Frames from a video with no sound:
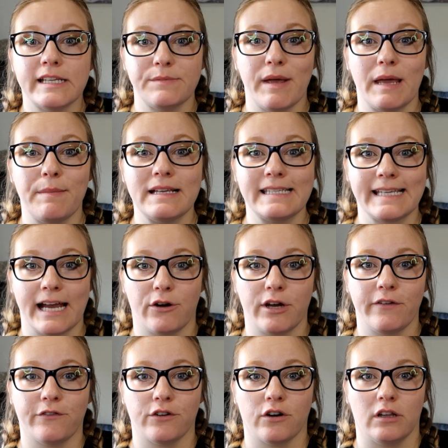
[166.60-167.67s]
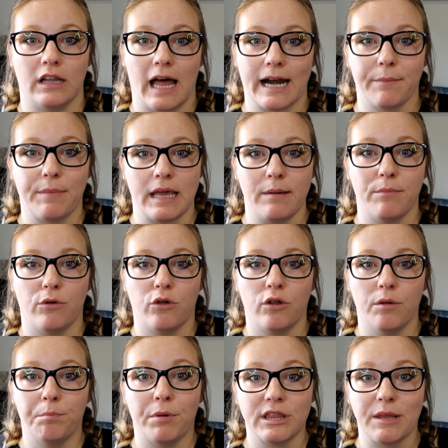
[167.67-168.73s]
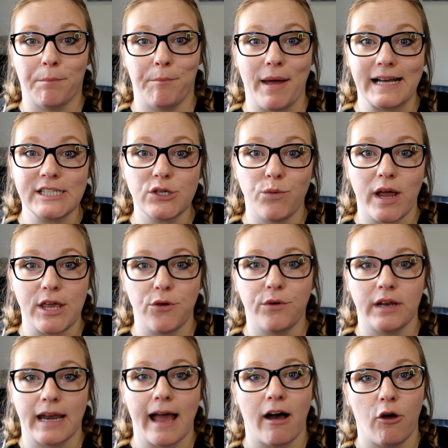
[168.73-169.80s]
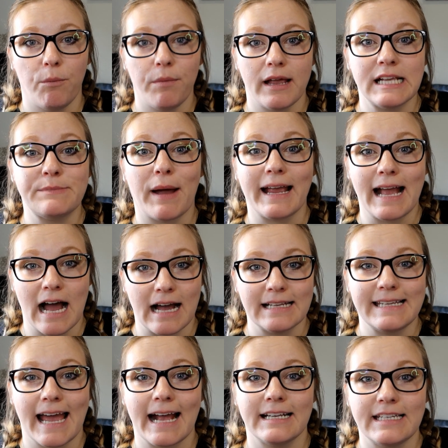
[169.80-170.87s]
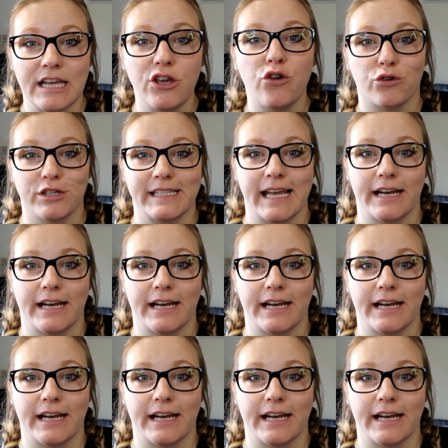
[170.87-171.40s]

This may be scary for a lot of people, but the best way you can help is by contacting your